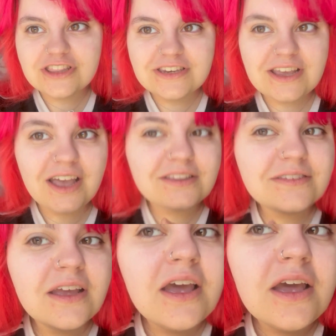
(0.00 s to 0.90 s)
test,
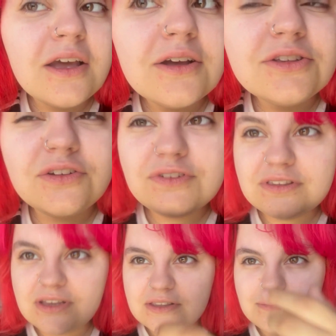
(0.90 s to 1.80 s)
because
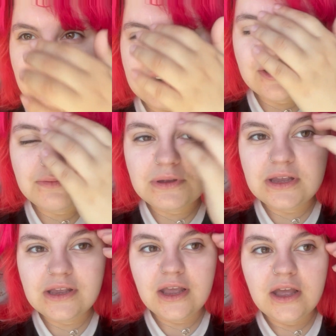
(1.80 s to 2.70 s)
obviously it's meant to
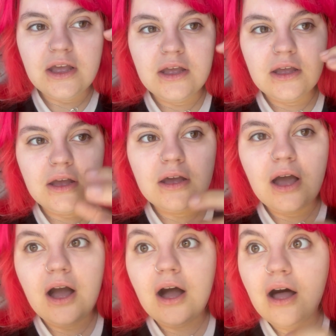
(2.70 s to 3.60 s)
be
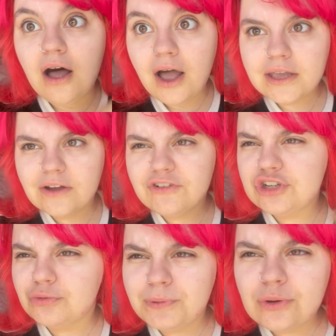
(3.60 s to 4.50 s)
high coverage
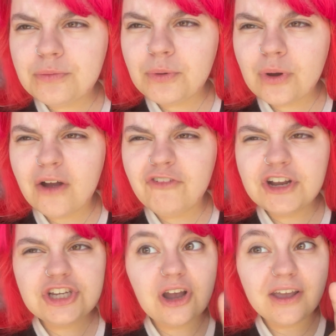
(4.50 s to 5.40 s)
or buildable
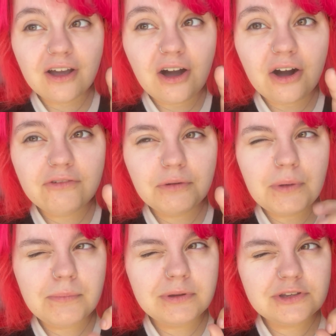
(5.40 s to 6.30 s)
coverage. I can't
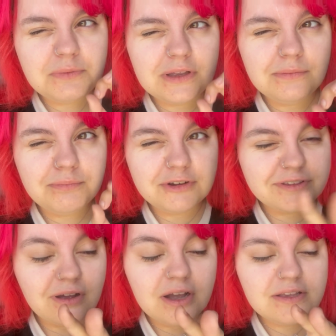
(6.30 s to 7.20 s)
remember to be
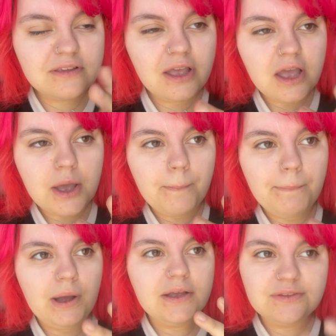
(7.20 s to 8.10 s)
precise,
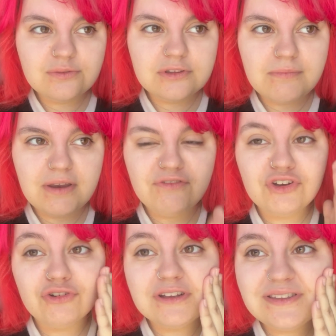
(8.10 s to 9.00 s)
but it's also meant for
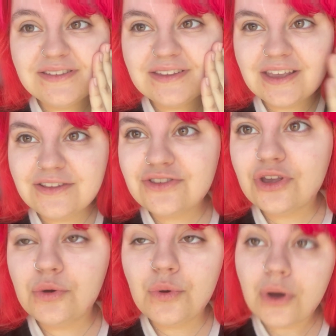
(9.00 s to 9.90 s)
greasy skin.
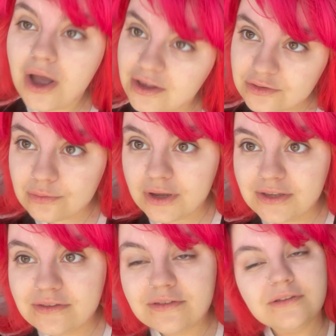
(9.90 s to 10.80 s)
So as
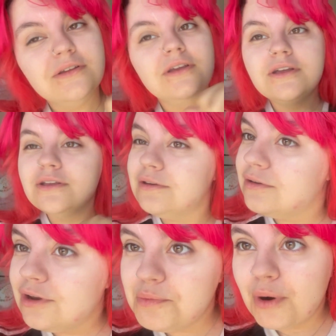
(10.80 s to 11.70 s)
always,
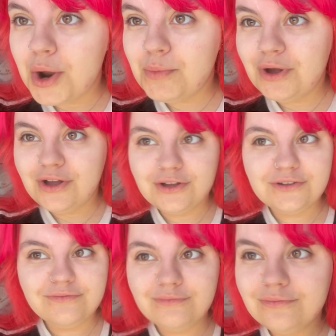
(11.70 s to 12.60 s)
no primer,
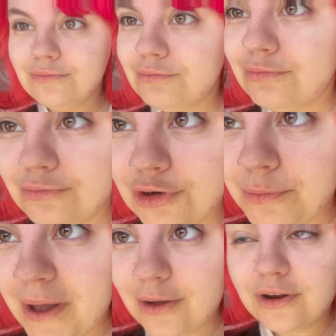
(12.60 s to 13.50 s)
no
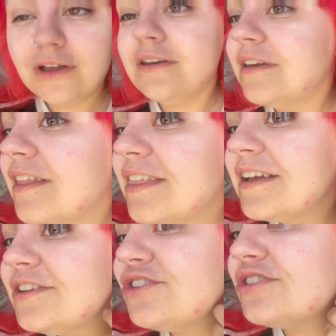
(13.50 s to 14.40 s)
powder,
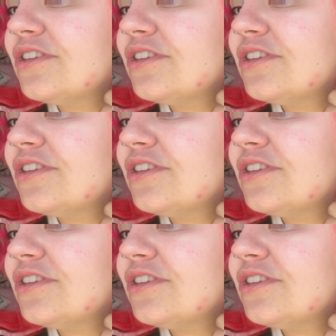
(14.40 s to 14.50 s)
nothing, just the